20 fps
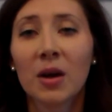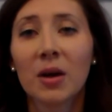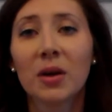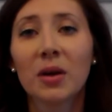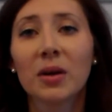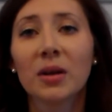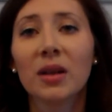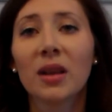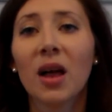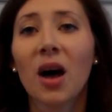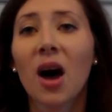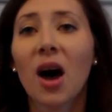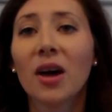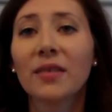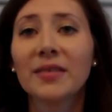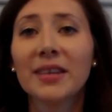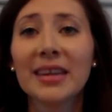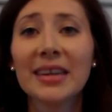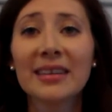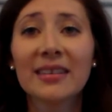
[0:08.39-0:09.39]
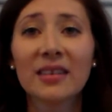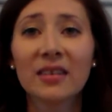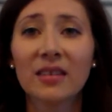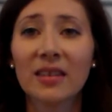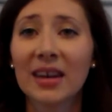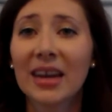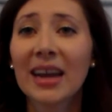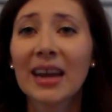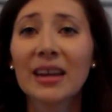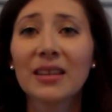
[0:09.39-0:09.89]
Her lofty
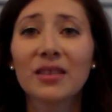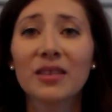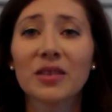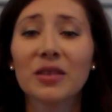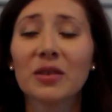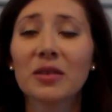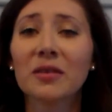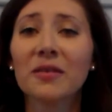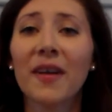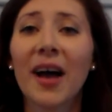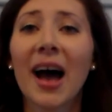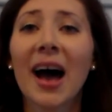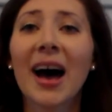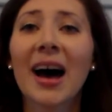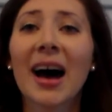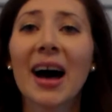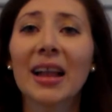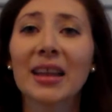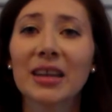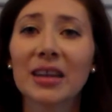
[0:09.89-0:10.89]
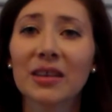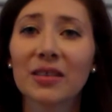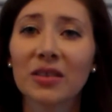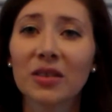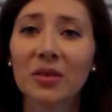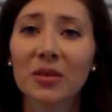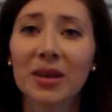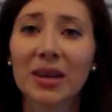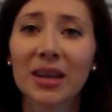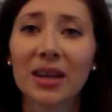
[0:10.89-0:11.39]
scenes, her
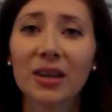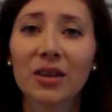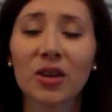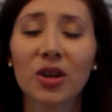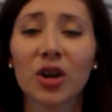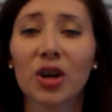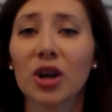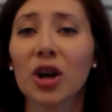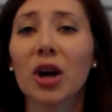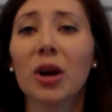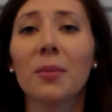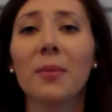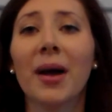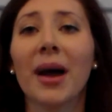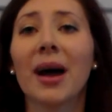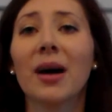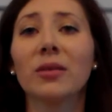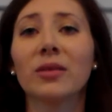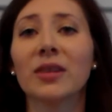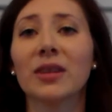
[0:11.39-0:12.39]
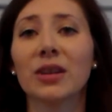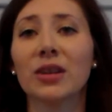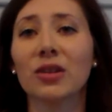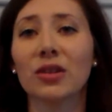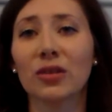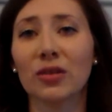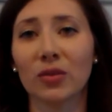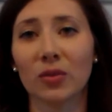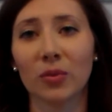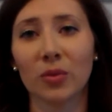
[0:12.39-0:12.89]
valleys green, her
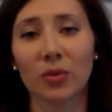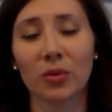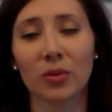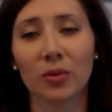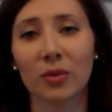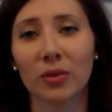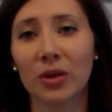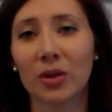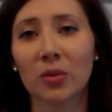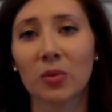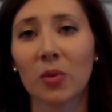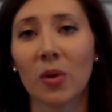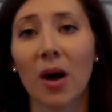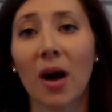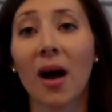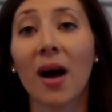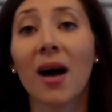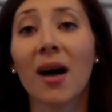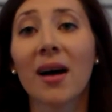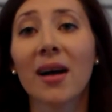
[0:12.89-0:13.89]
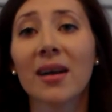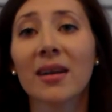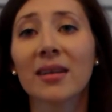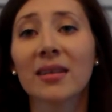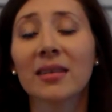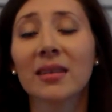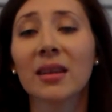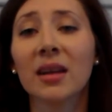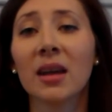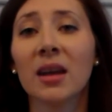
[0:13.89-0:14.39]
mountains rude and
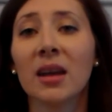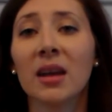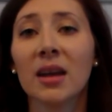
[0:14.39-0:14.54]
wild.